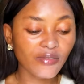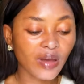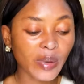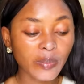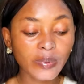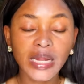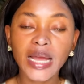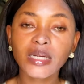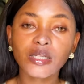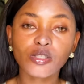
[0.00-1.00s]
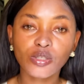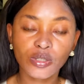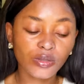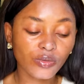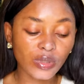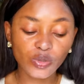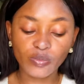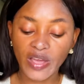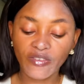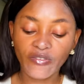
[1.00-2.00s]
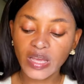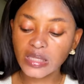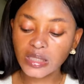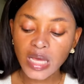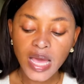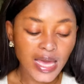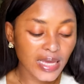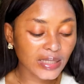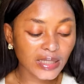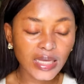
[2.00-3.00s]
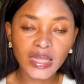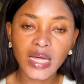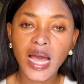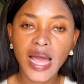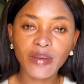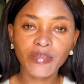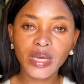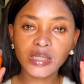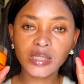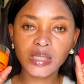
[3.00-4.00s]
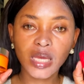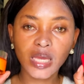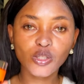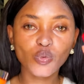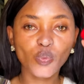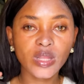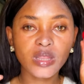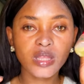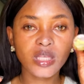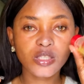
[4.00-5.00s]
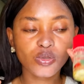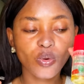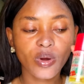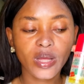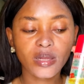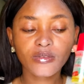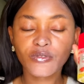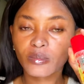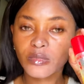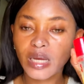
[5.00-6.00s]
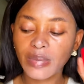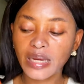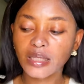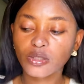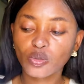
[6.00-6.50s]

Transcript: I'm applying the sunscreen to my face, is either I mix it with this oil from Damalis